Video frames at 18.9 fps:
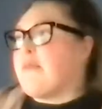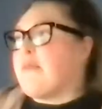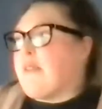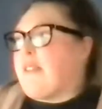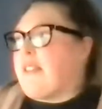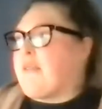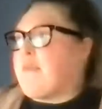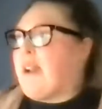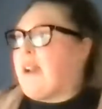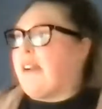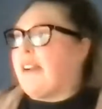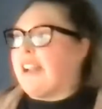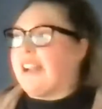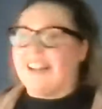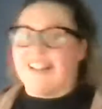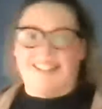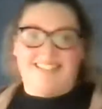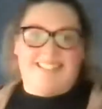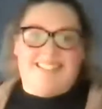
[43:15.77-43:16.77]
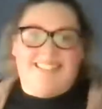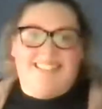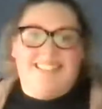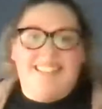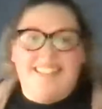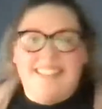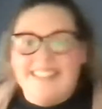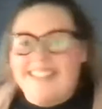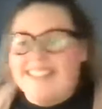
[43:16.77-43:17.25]
The more the merrier.
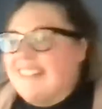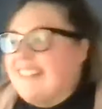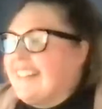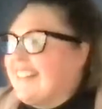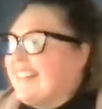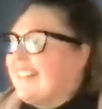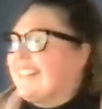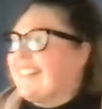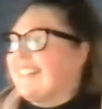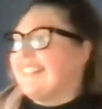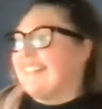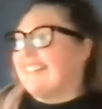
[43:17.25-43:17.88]
awesome.